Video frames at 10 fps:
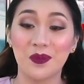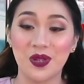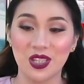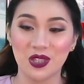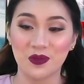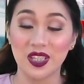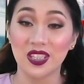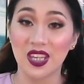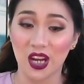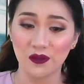Please
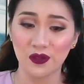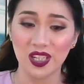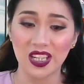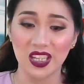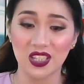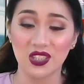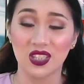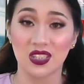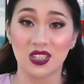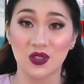read carefully each
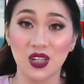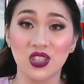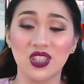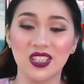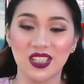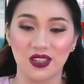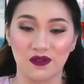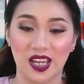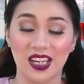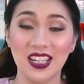instruction
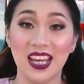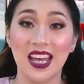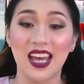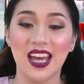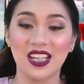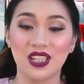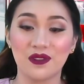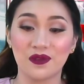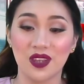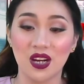given, and
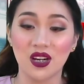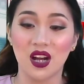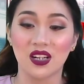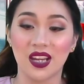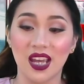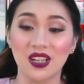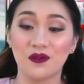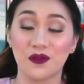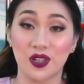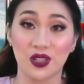if there are
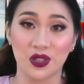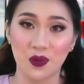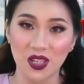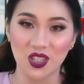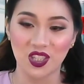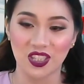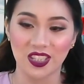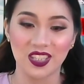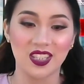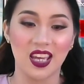any further
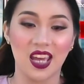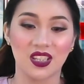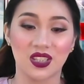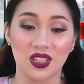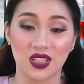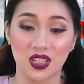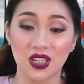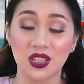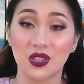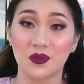questions and
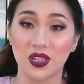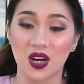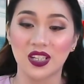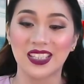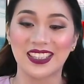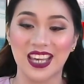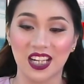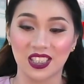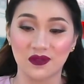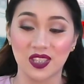concerns regarding the
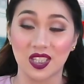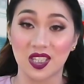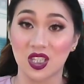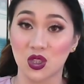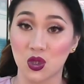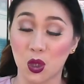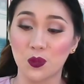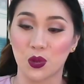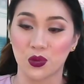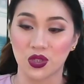activities in
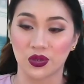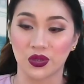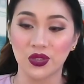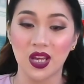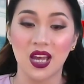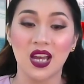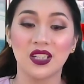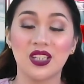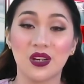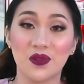your module,
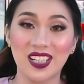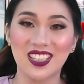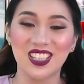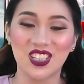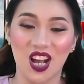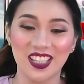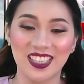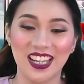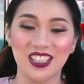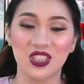directly
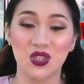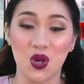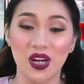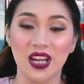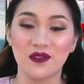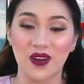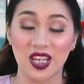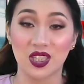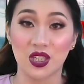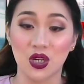contact your
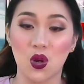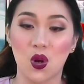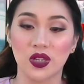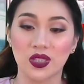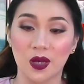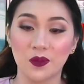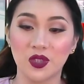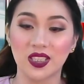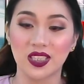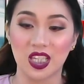advisor or
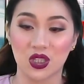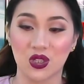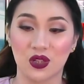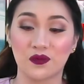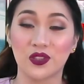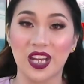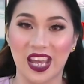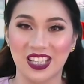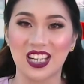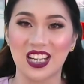subject teacher for
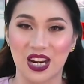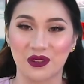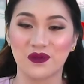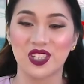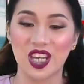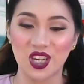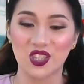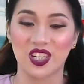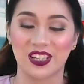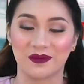any
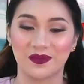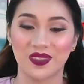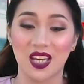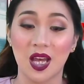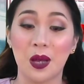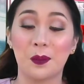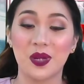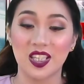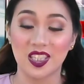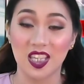clarification.
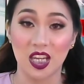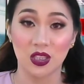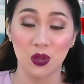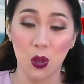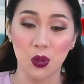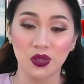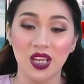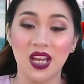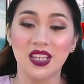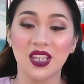Please take note
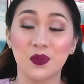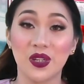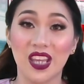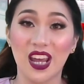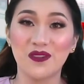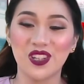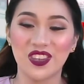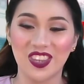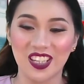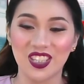that whatever
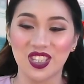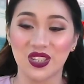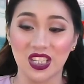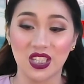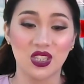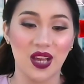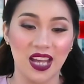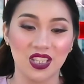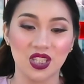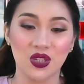things you need to
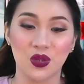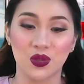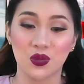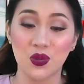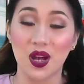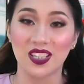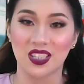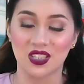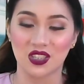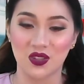answer or do
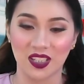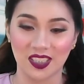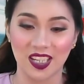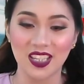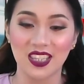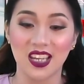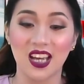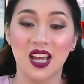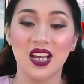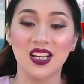as instructed,
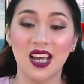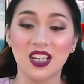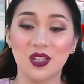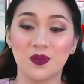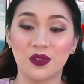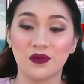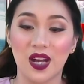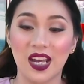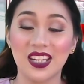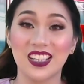kindly
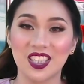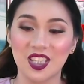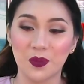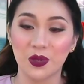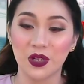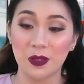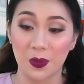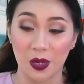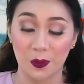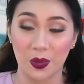provide a
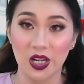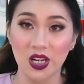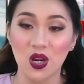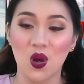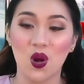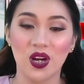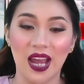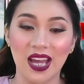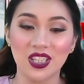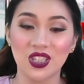separate paper
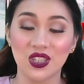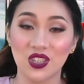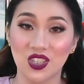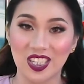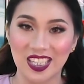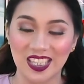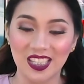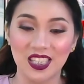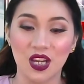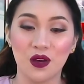or answer
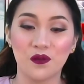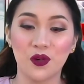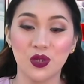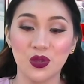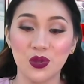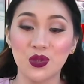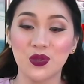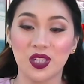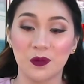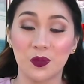sheet for you
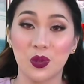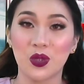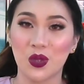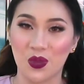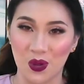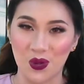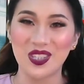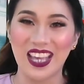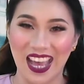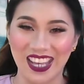to input
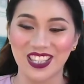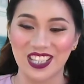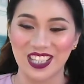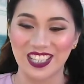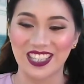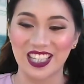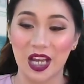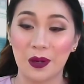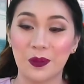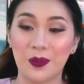those answers.
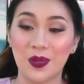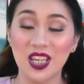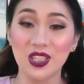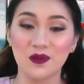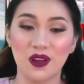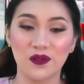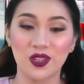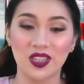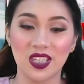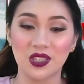Please
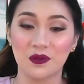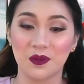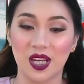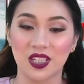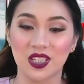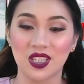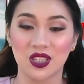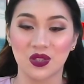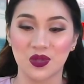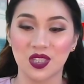refer these reminders
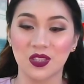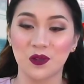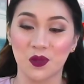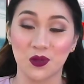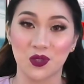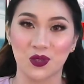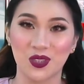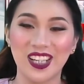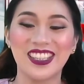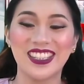in using the
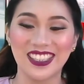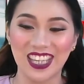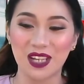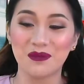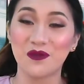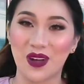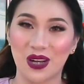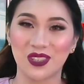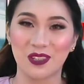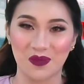module that can be
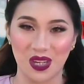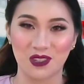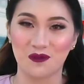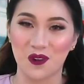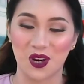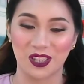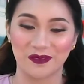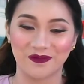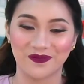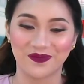found in page
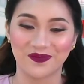4.